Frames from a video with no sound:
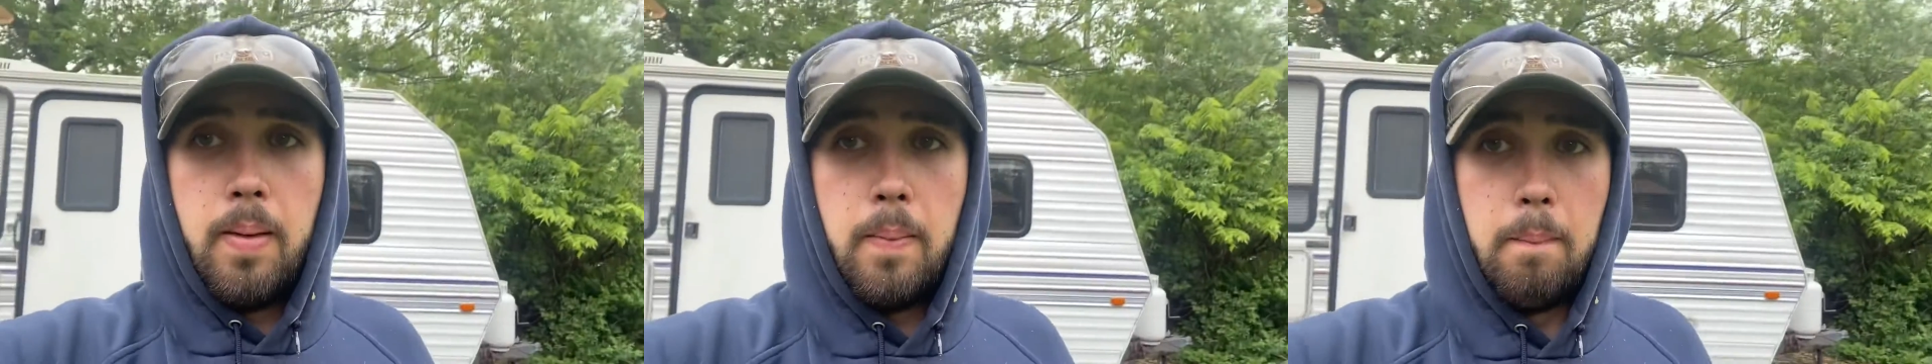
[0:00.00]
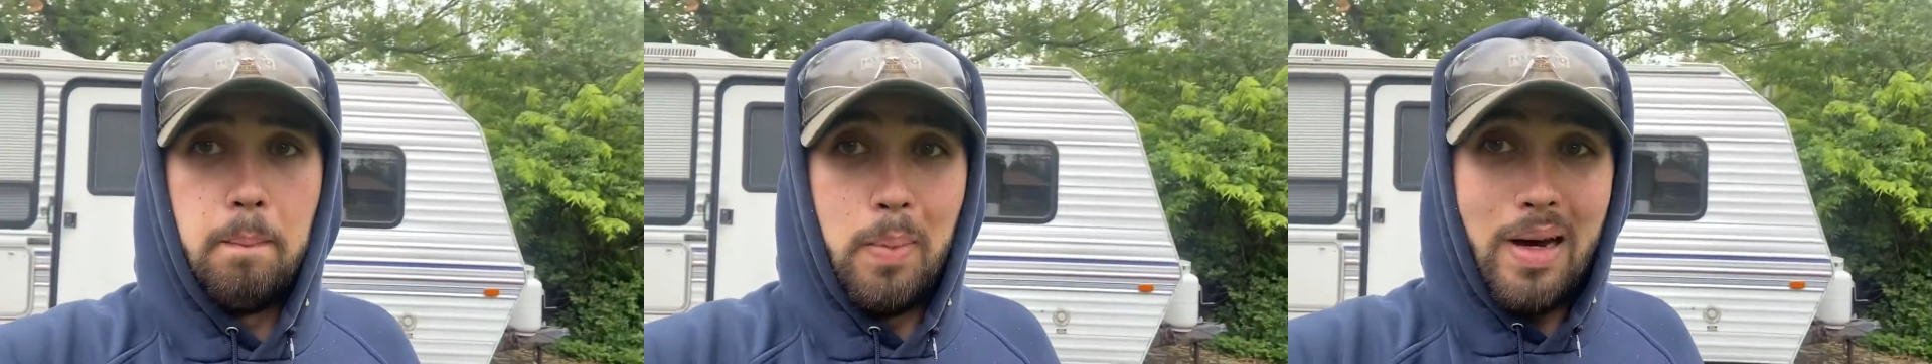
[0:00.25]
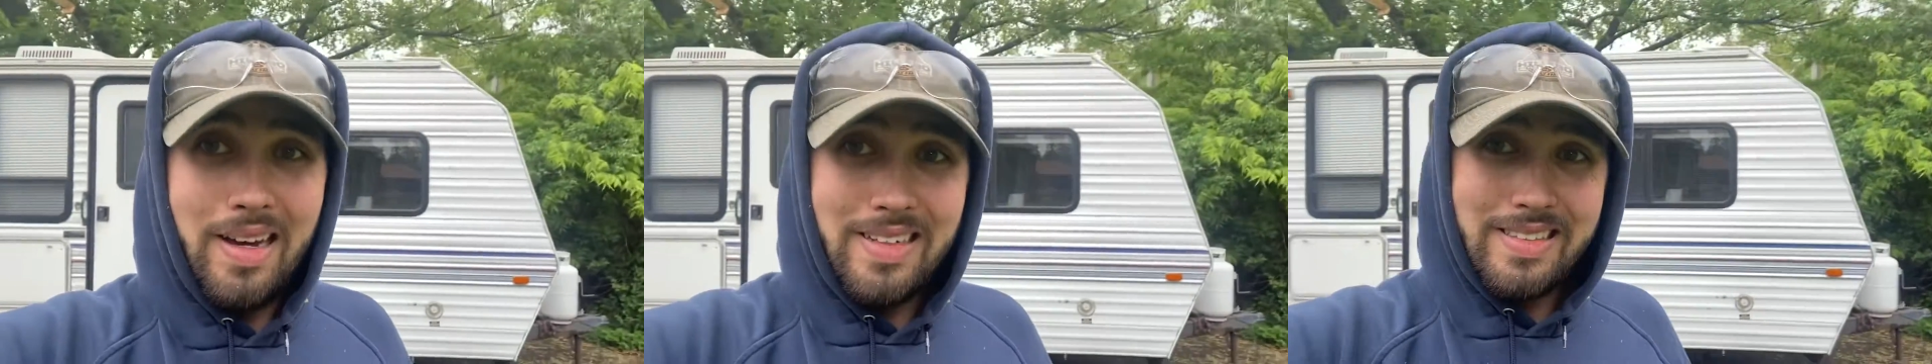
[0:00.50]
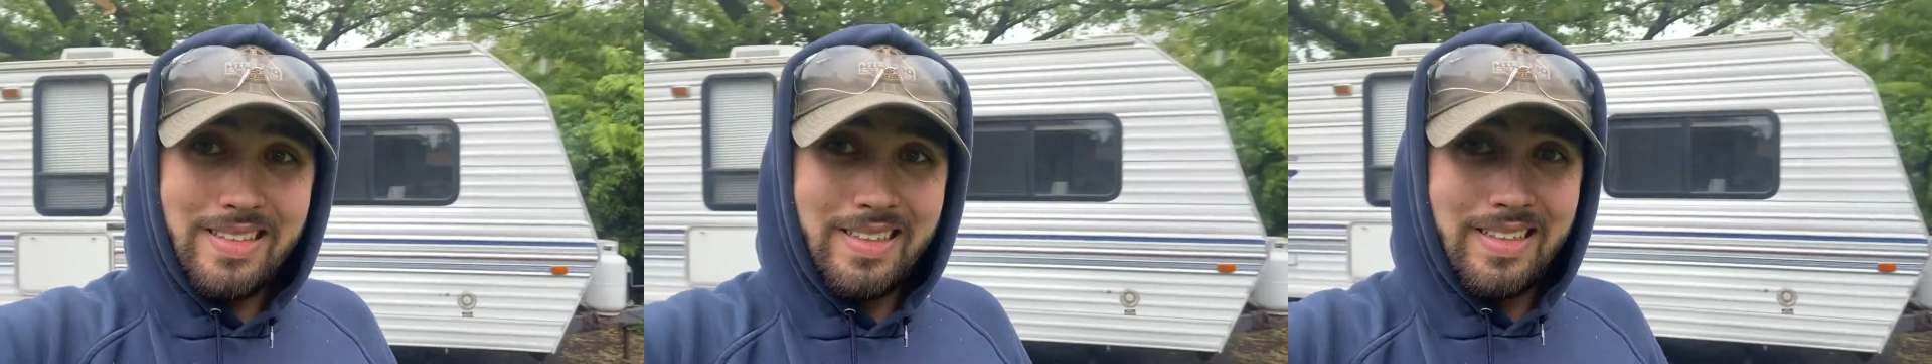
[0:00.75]

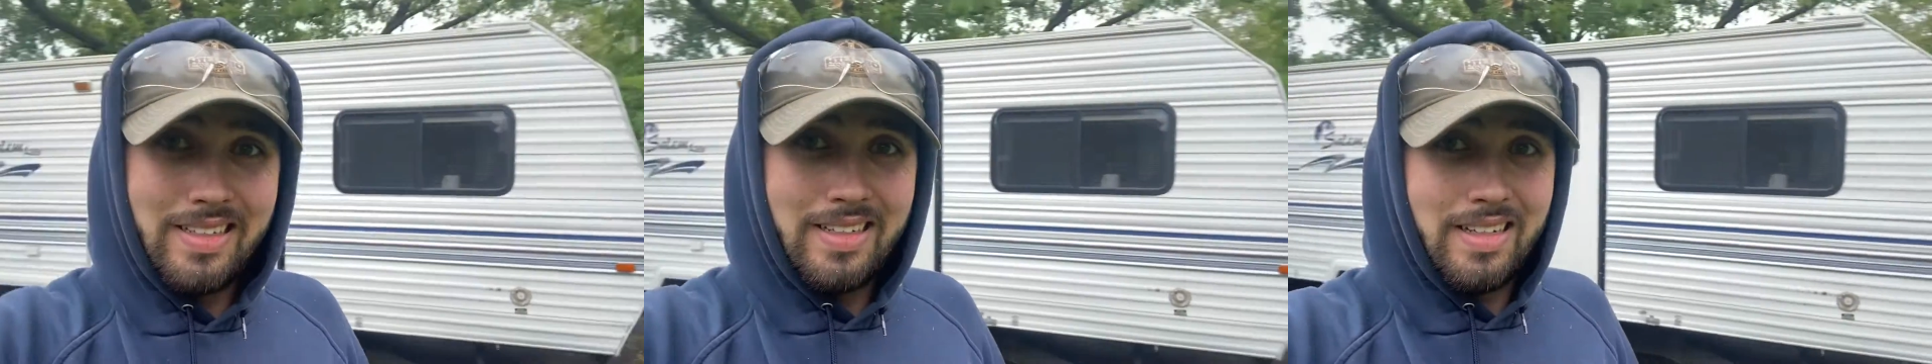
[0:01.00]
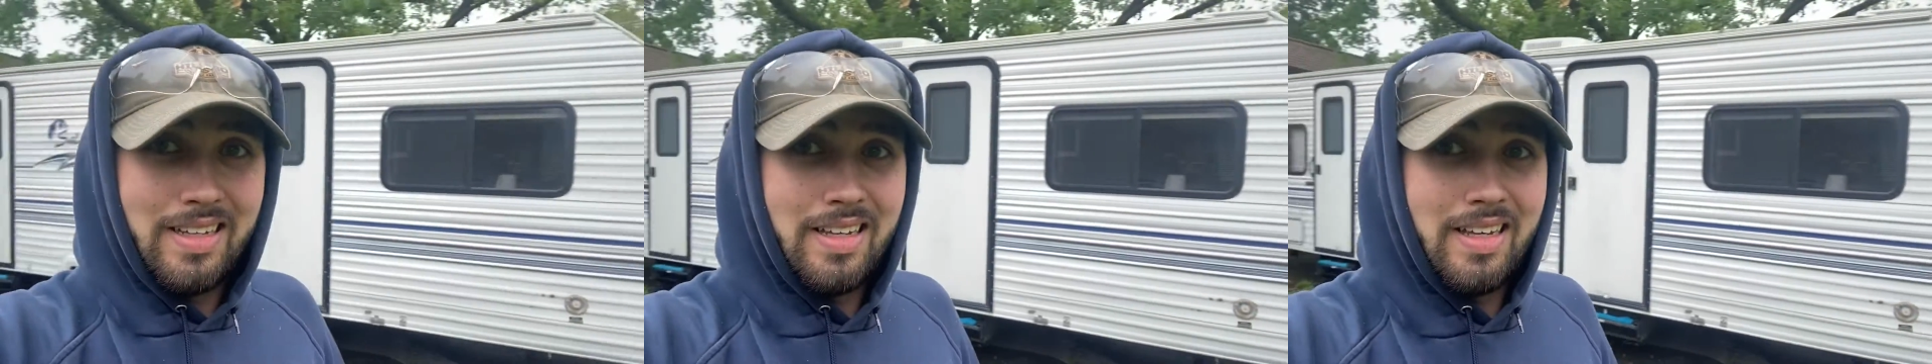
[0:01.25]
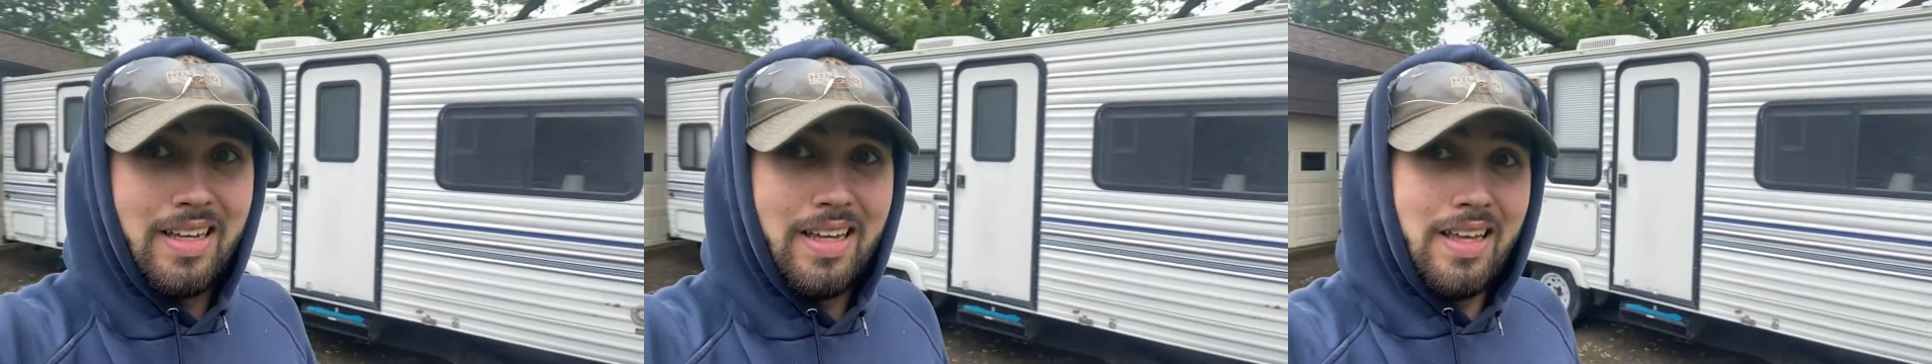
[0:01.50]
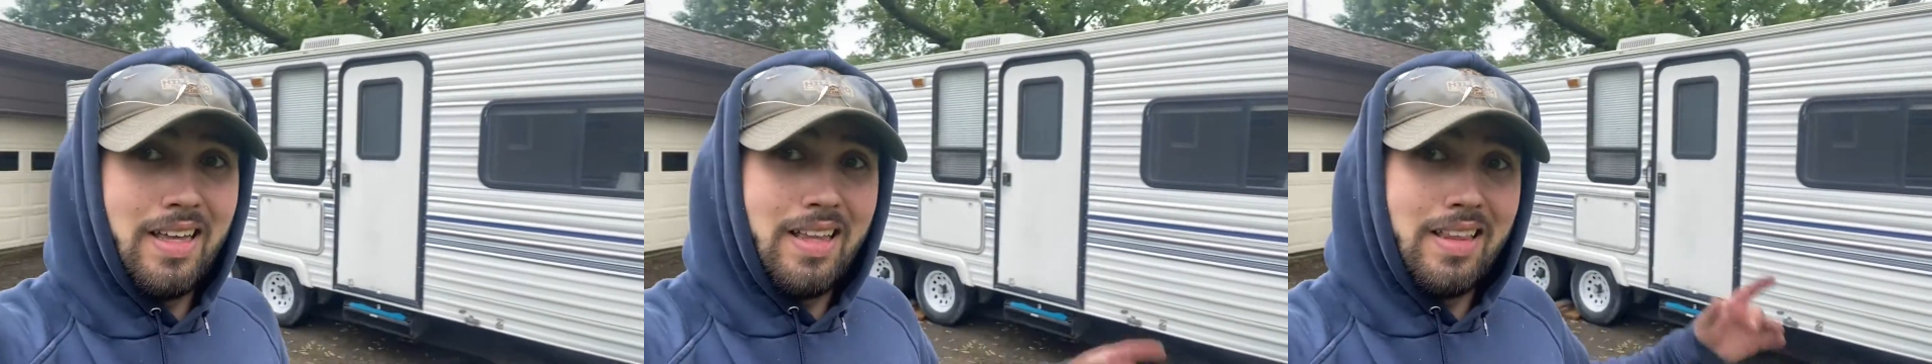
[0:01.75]
But
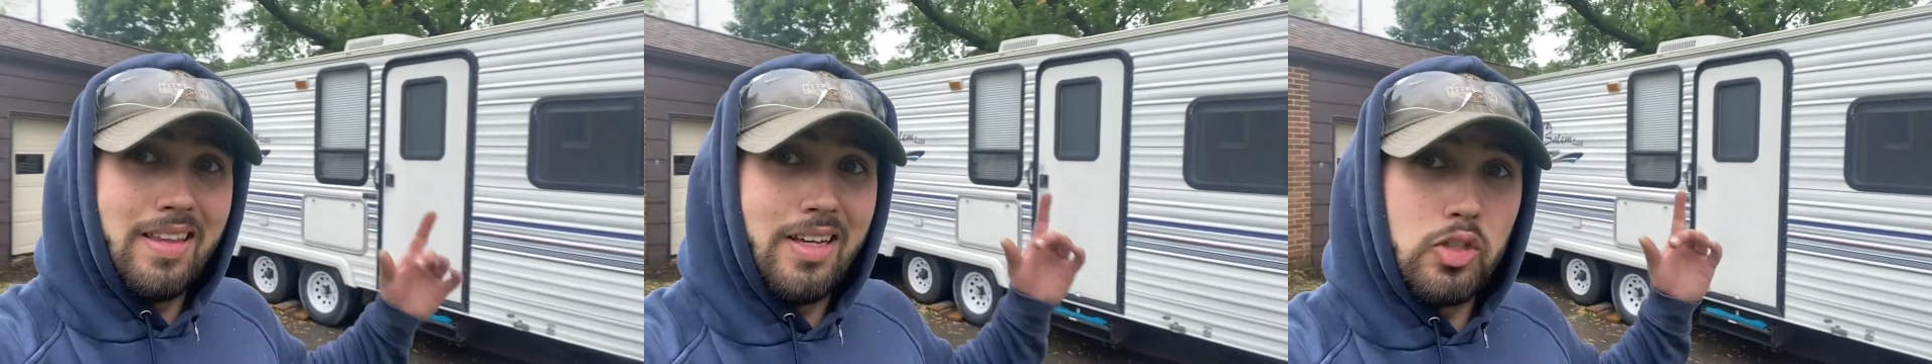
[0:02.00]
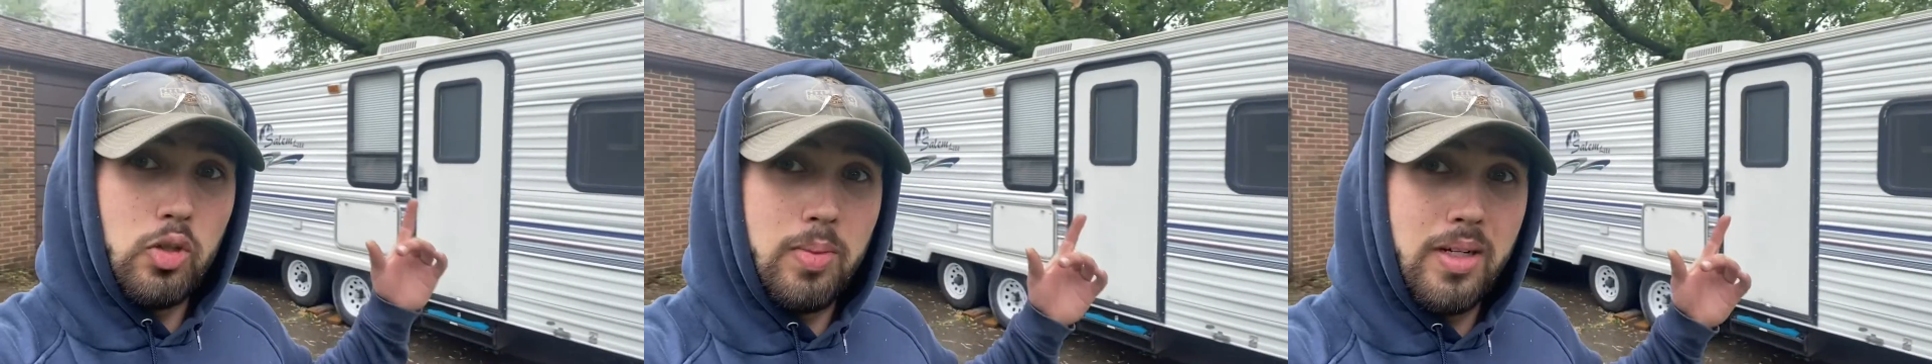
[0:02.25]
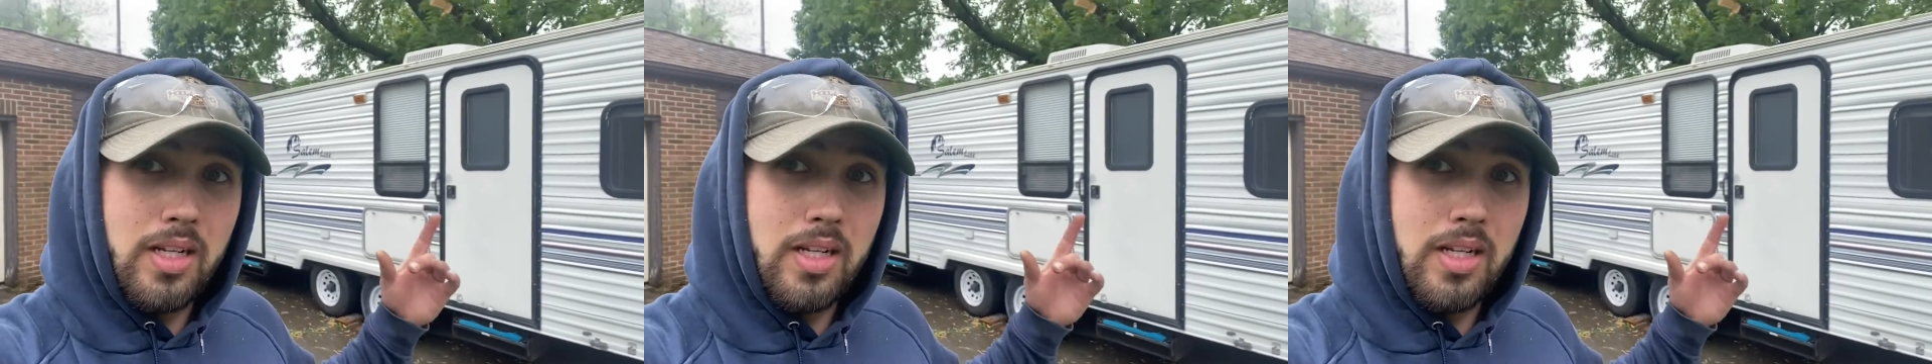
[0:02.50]
this will be in